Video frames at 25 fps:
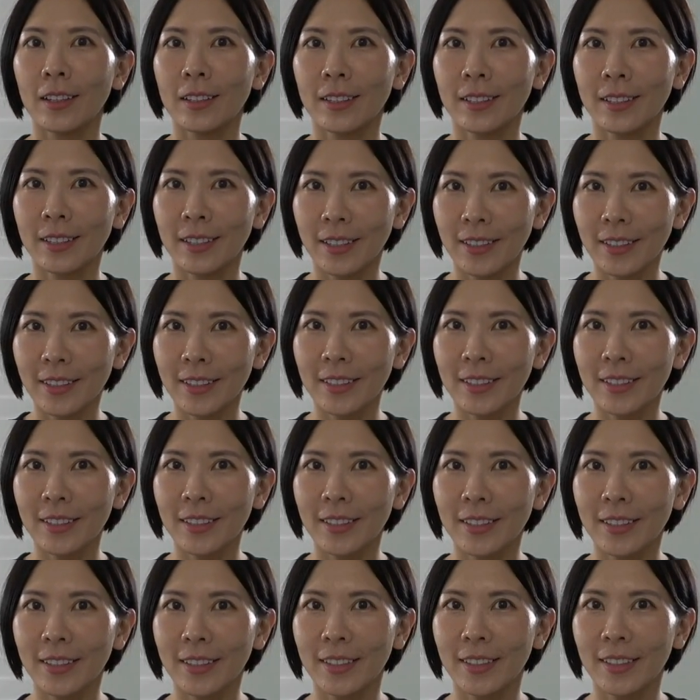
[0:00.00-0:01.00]
K.
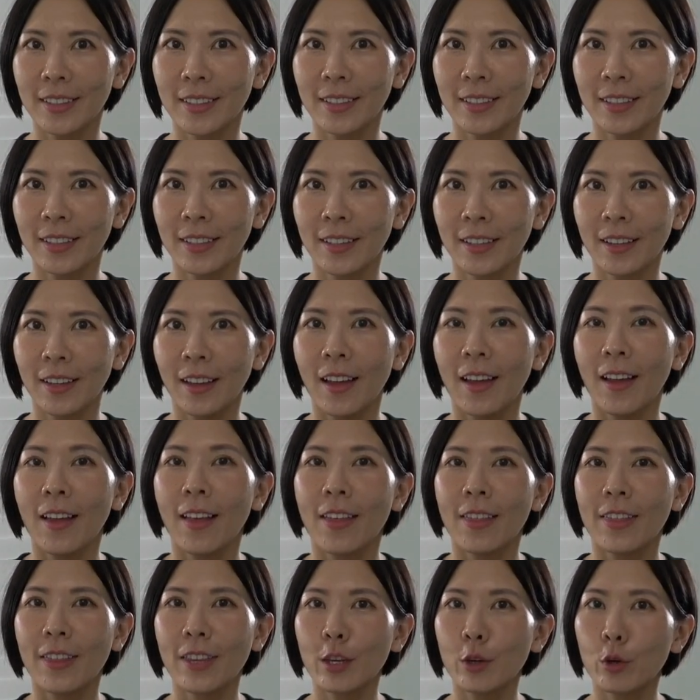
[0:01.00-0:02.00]

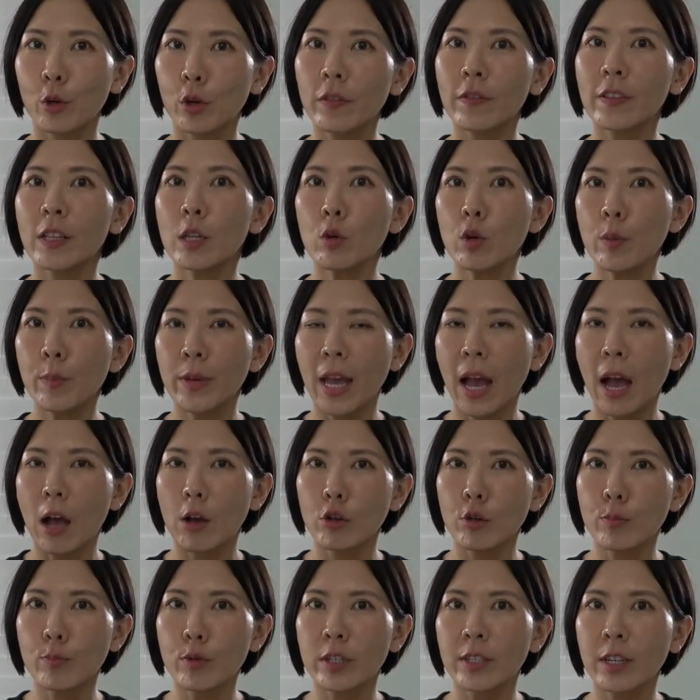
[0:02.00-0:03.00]
The equivalent would be how
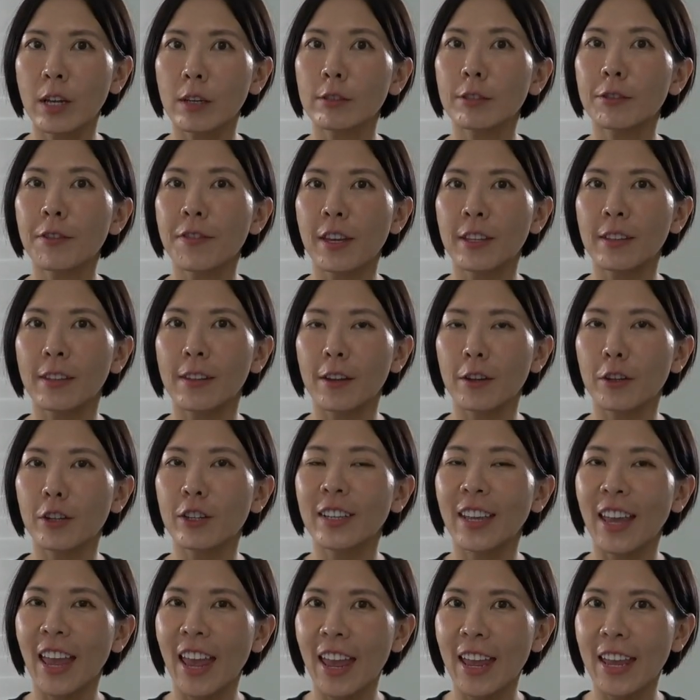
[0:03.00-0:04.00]
you pronounce the letter
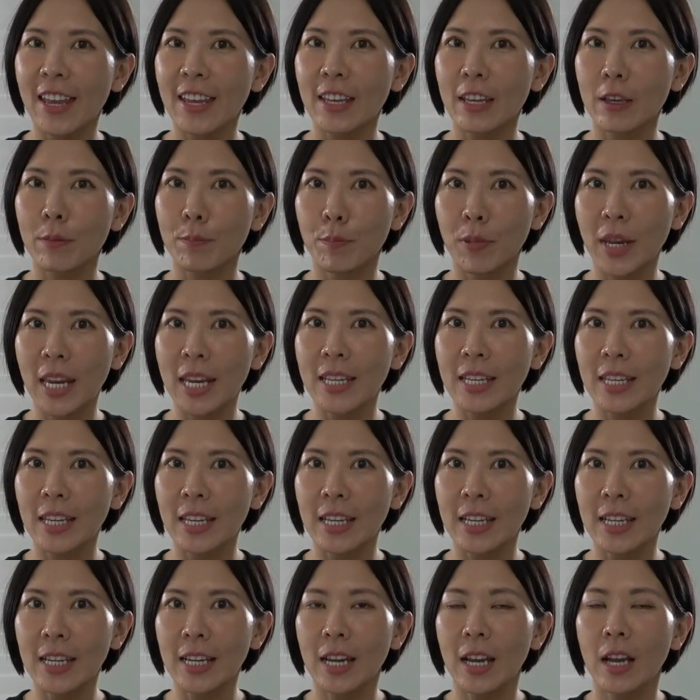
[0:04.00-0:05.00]
K in
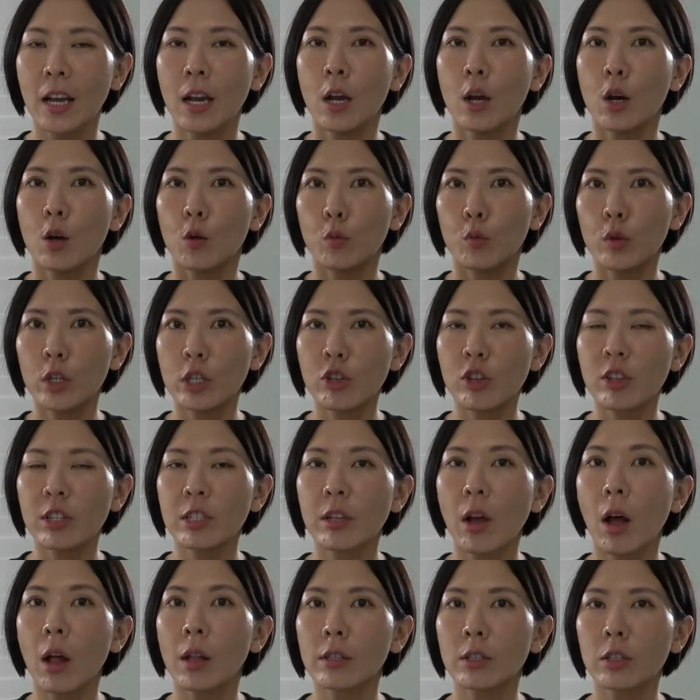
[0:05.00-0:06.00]
Pinyin, which is
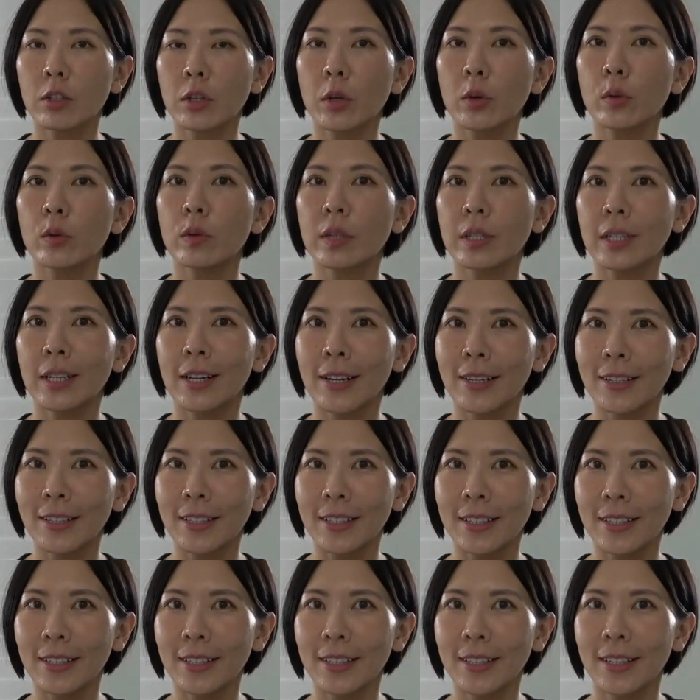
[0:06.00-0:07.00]
also
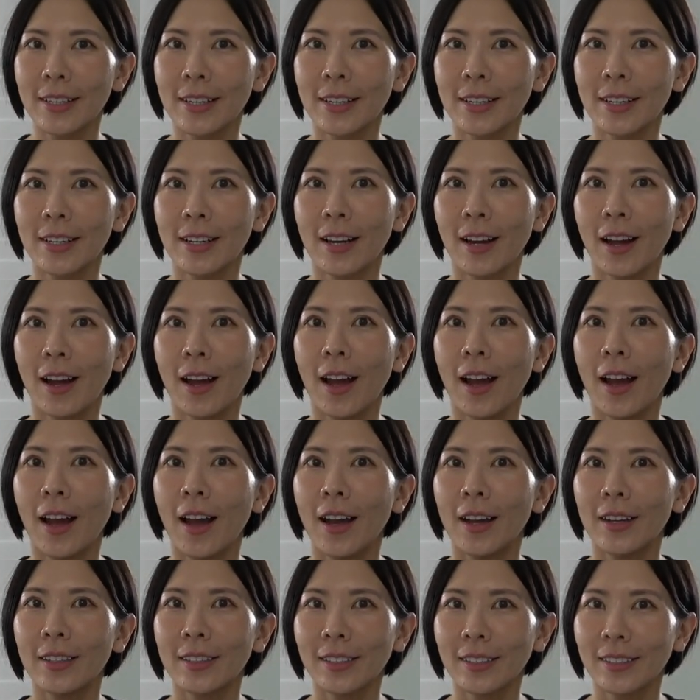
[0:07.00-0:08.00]
K,
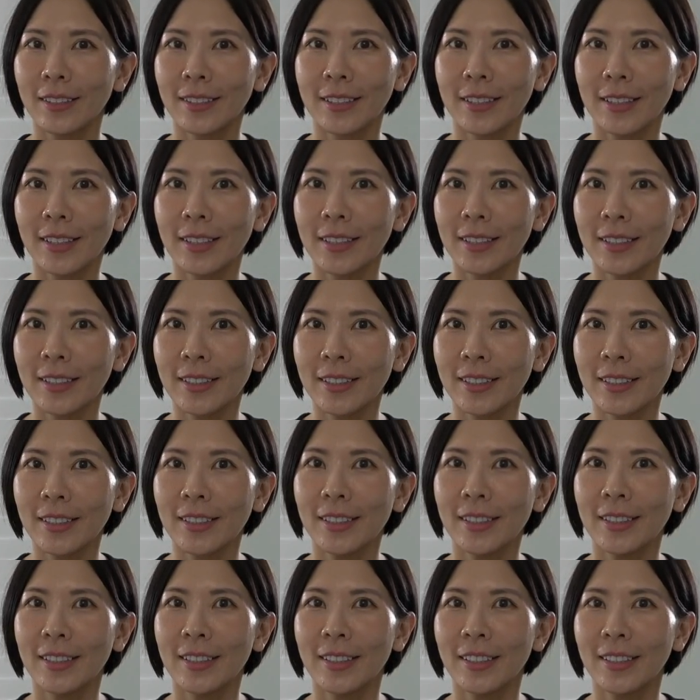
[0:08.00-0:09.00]
K.
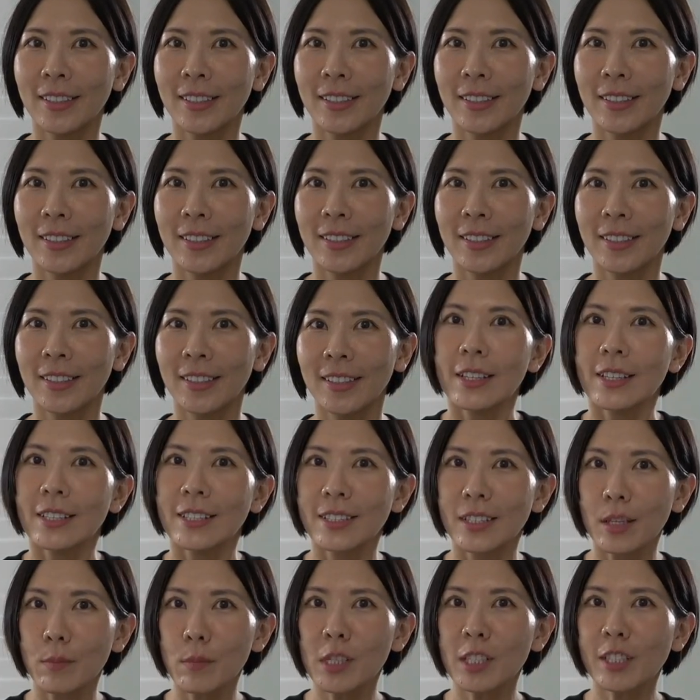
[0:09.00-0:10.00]

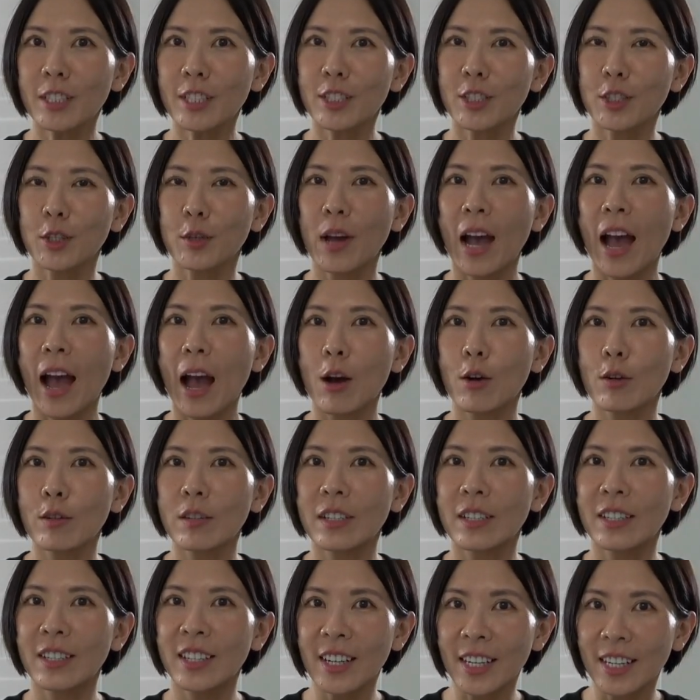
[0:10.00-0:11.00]
Similar to
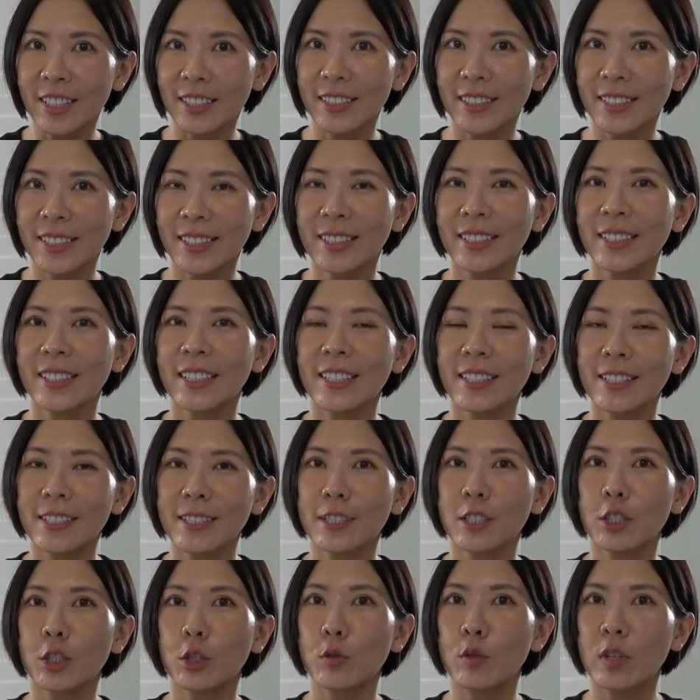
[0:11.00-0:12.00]
how gut is
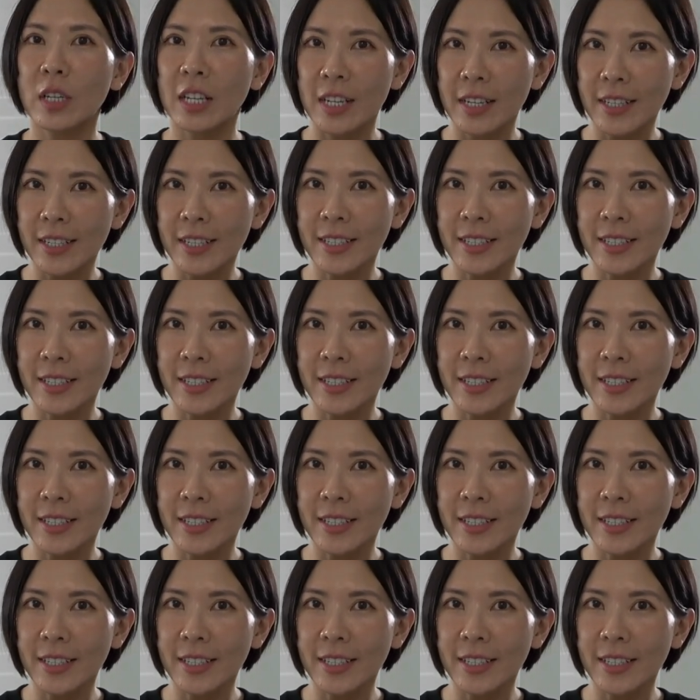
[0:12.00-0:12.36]
to G,